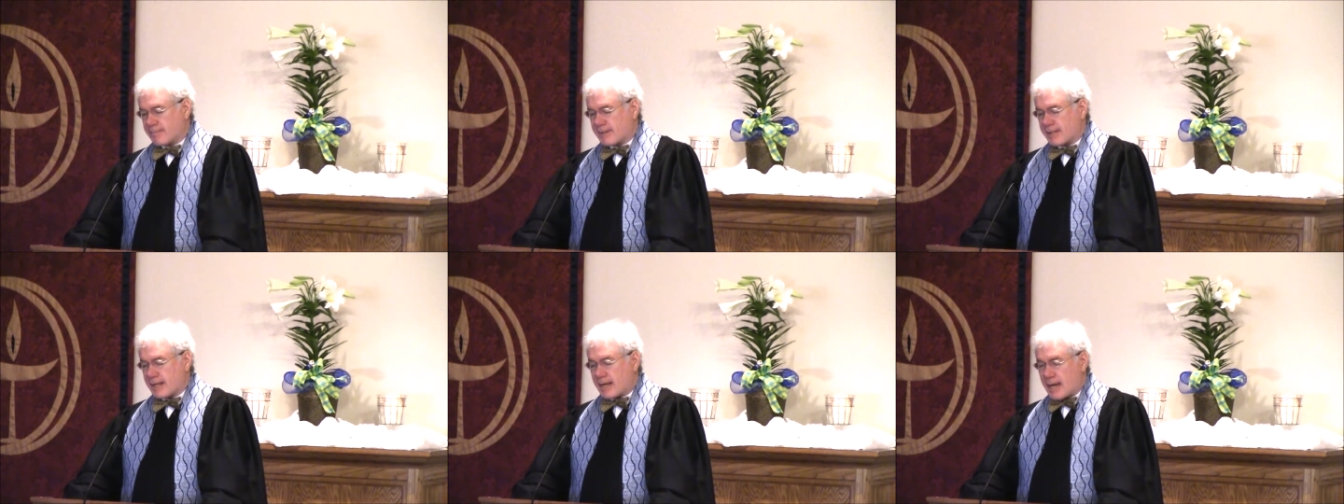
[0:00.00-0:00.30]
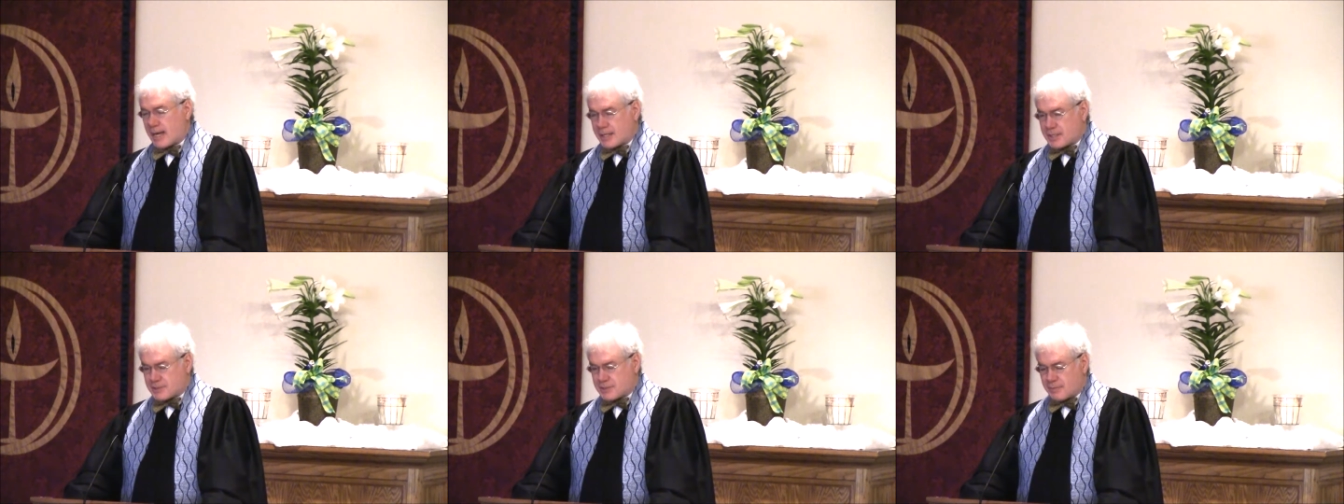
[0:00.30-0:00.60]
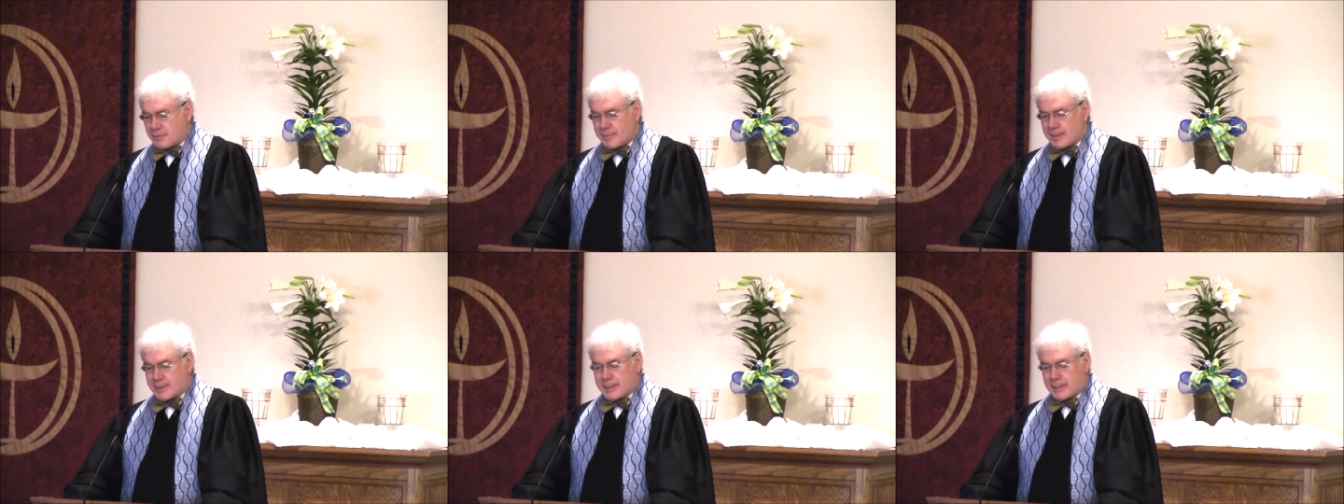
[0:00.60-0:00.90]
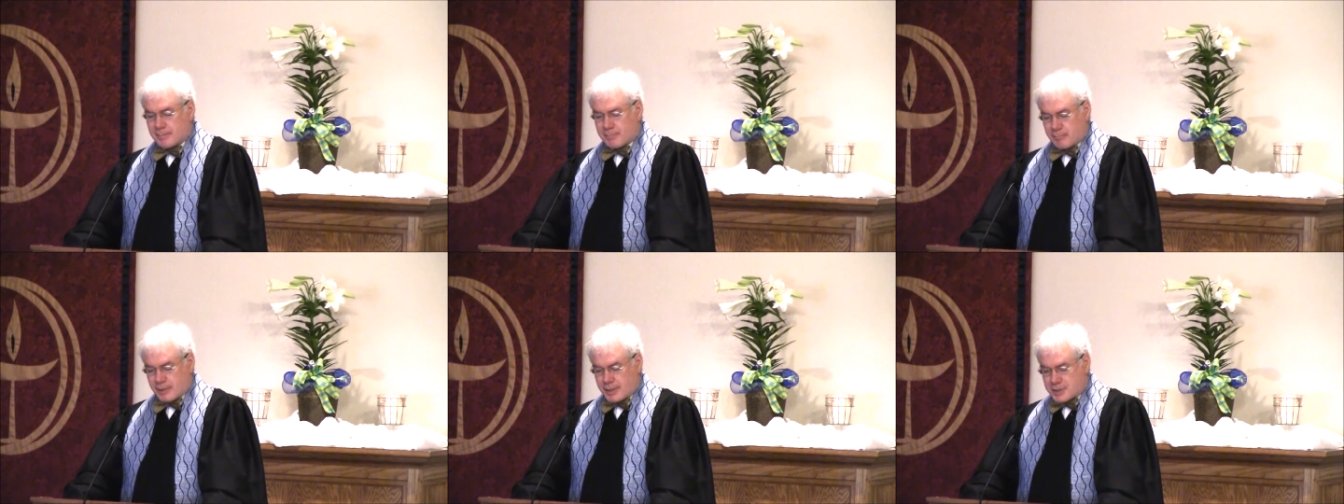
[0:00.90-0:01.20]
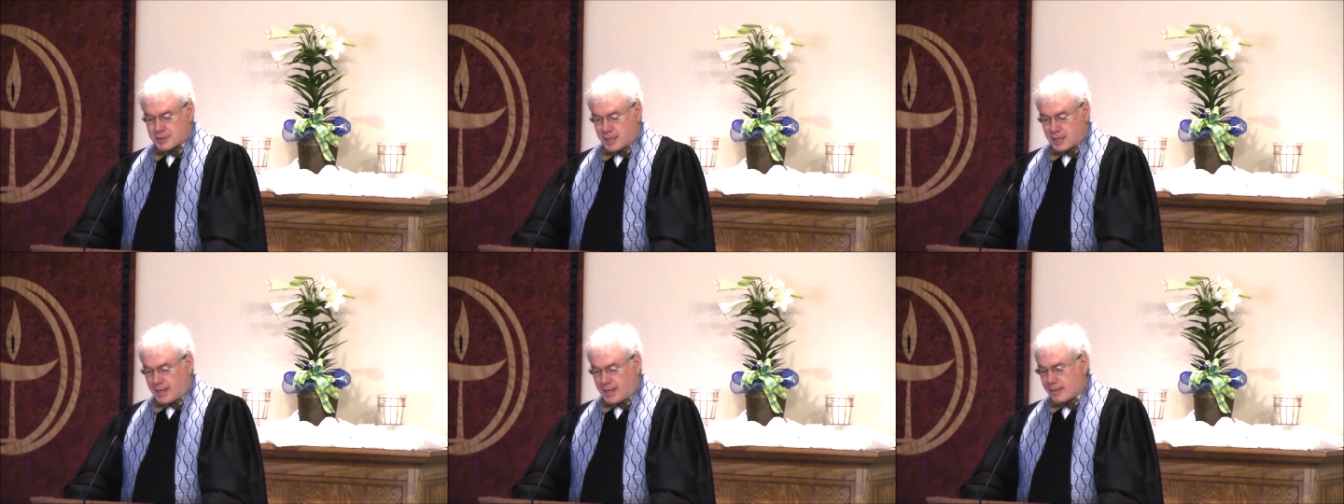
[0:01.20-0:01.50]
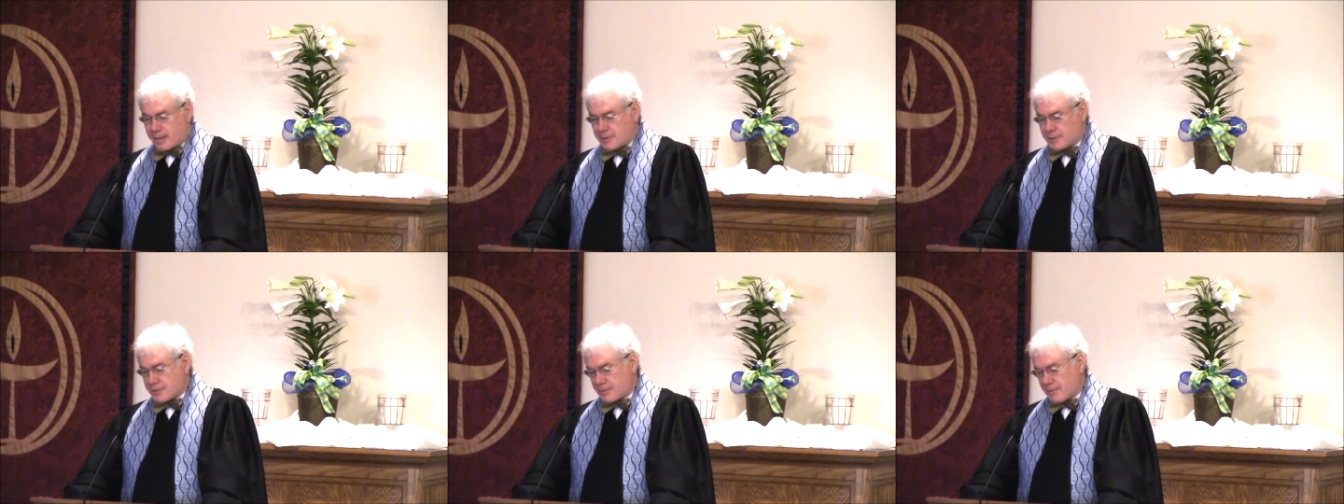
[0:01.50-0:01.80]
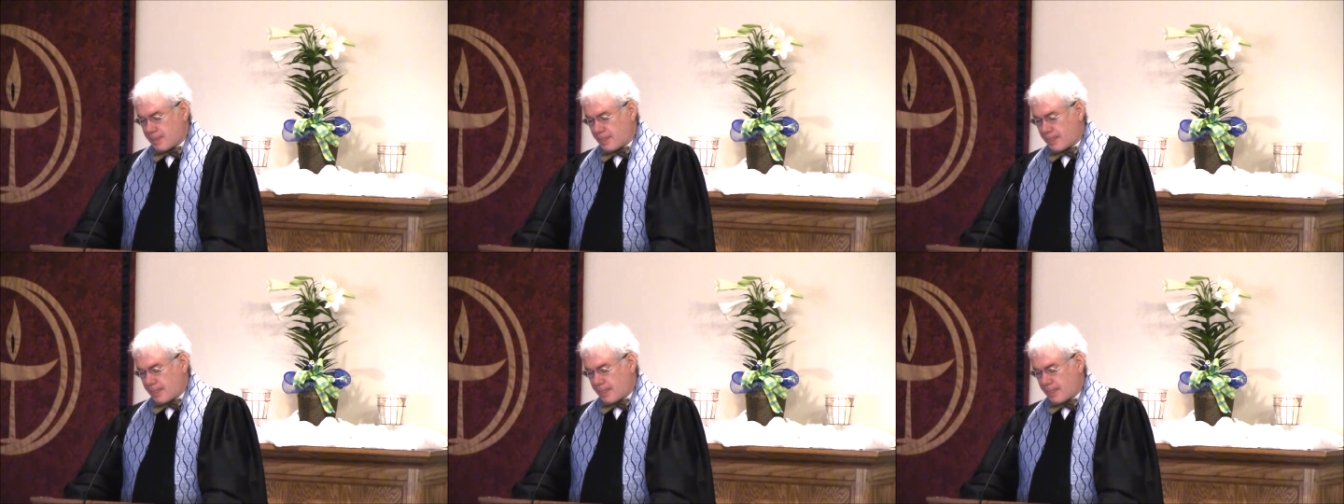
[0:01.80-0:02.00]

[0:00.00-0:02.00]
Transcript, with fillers: the goddess from the British Isles.